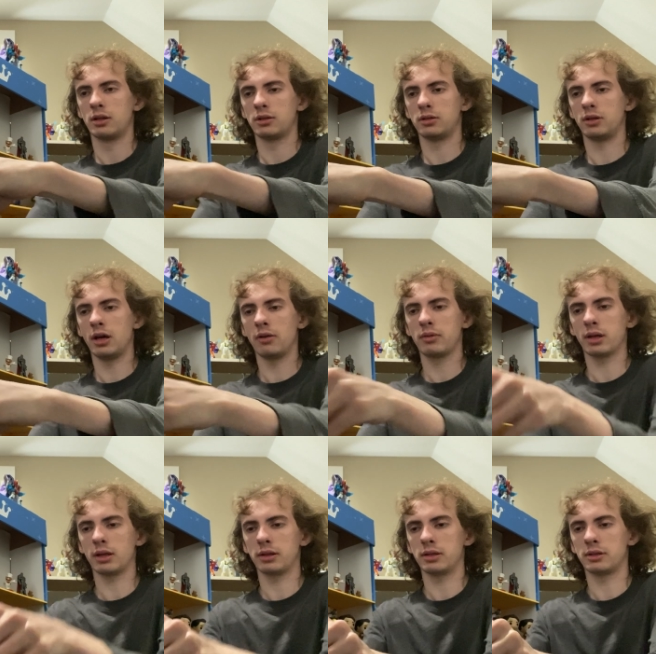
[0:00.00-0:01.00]
So now we
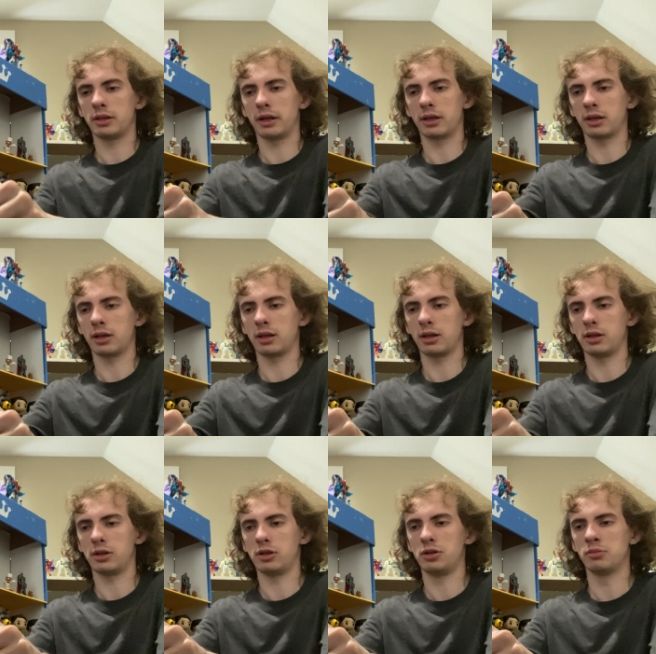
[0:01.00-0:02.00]
got this like
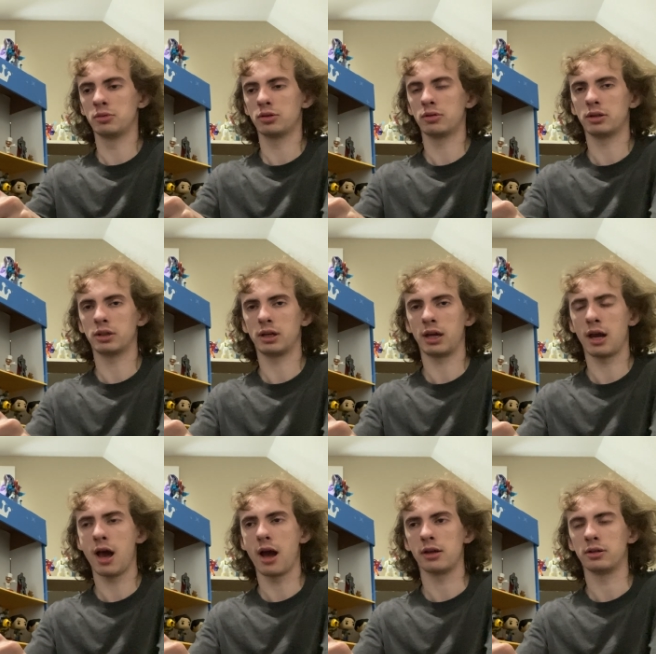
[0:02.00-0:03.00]
humanoid
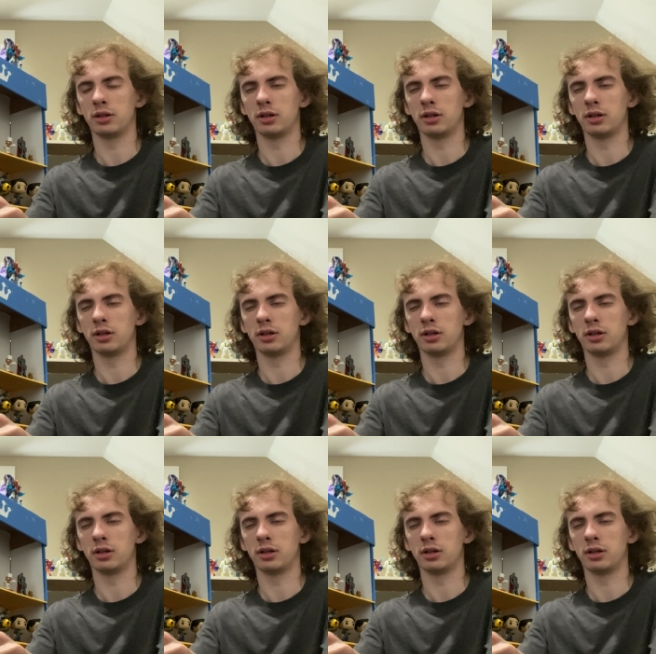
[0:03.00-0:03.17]
cat.